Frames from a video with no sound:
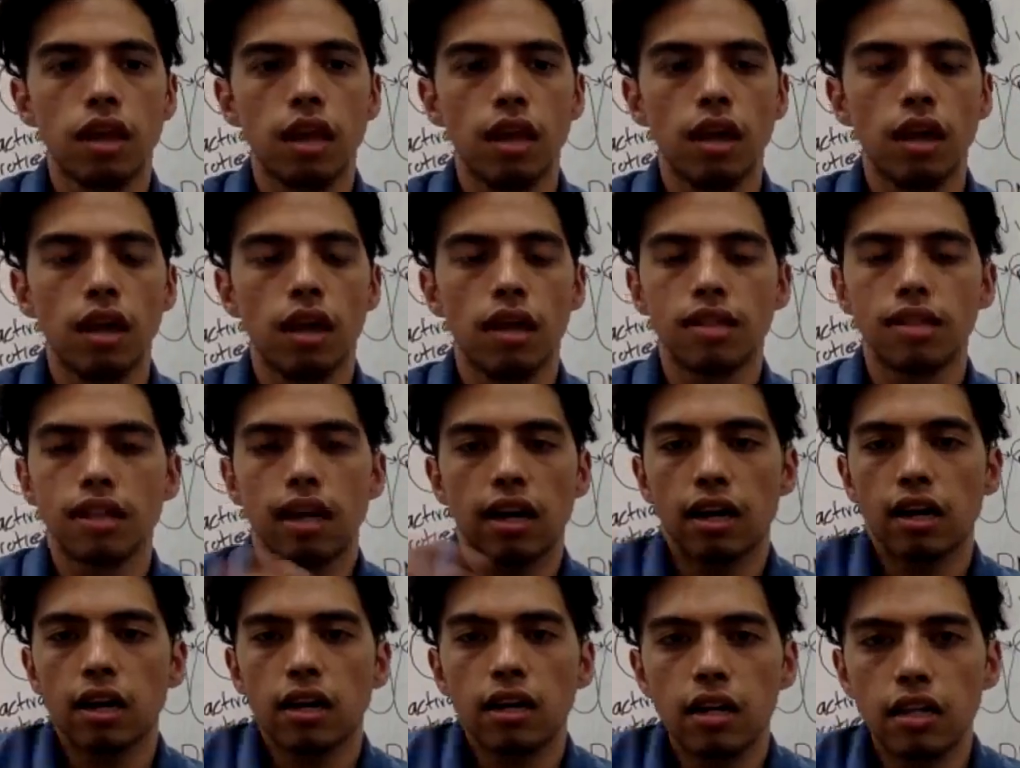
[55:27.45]
then
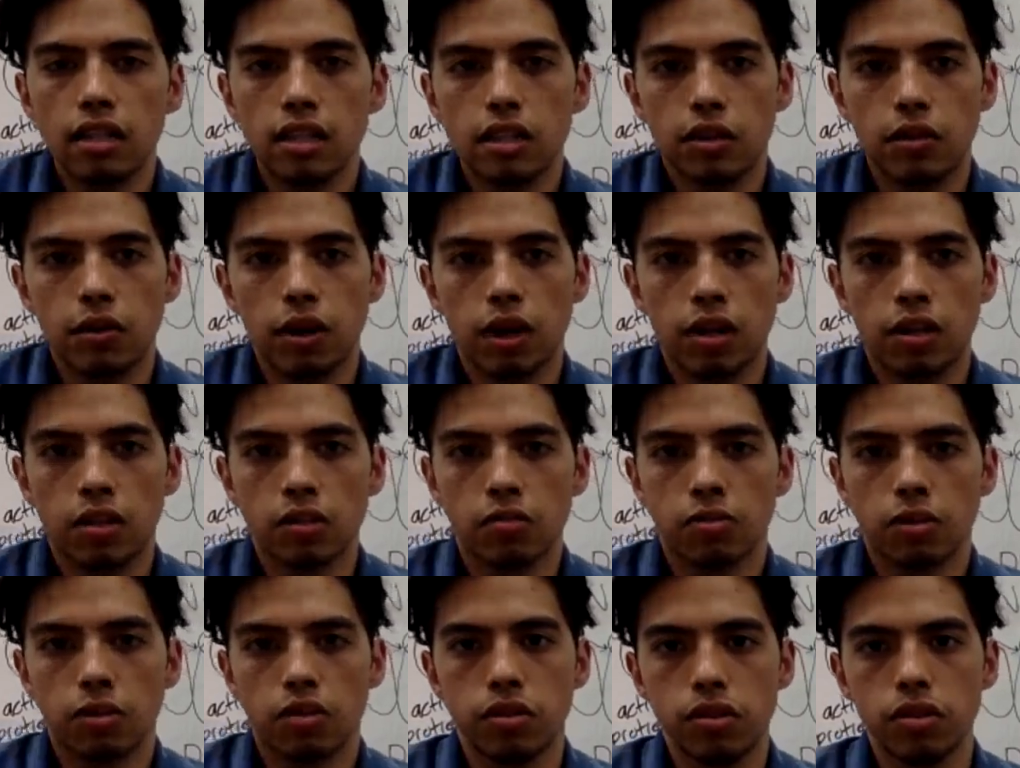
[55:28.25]
it's not going to need to
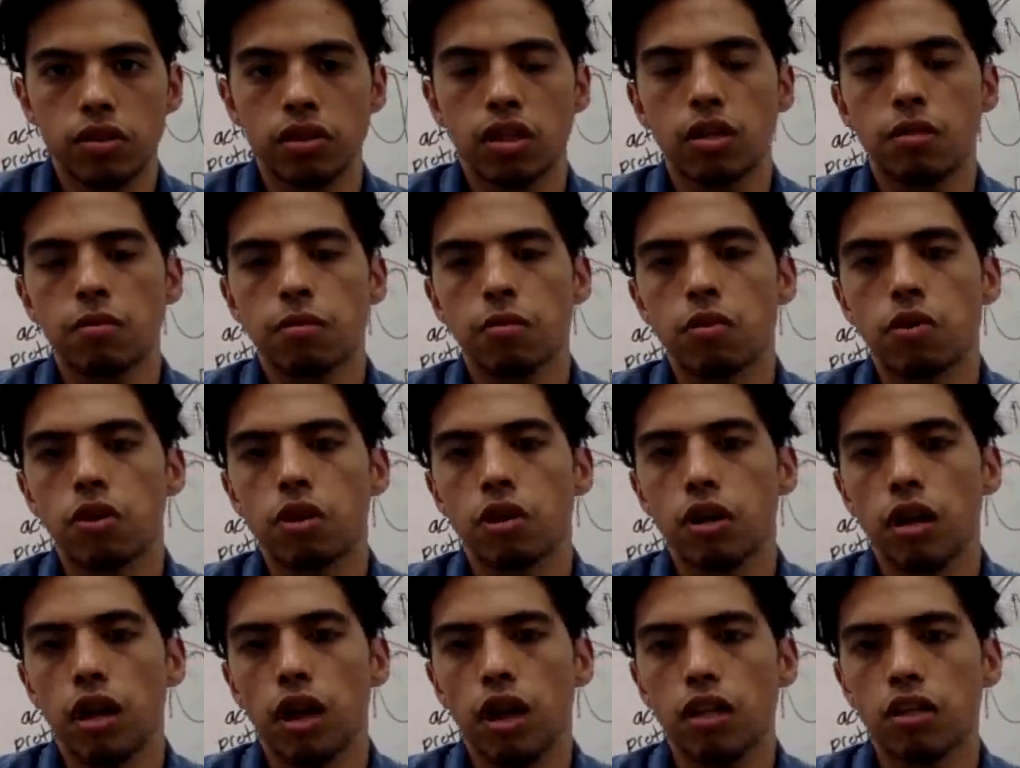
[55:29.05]
create those proteins
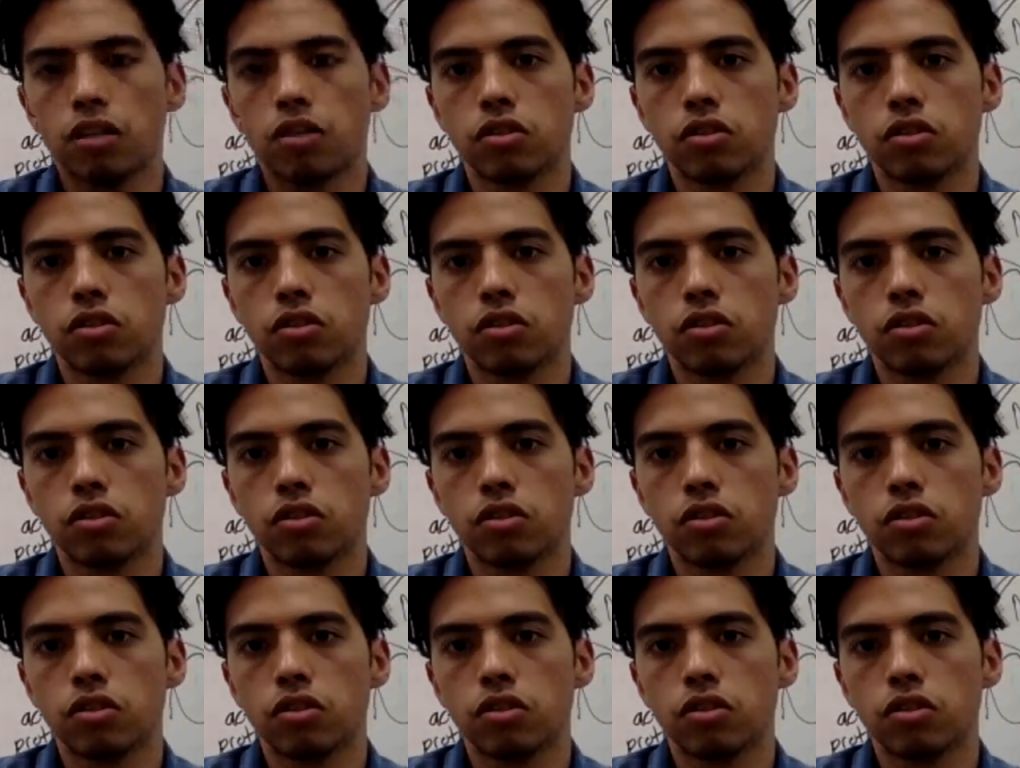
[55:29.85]
anymore.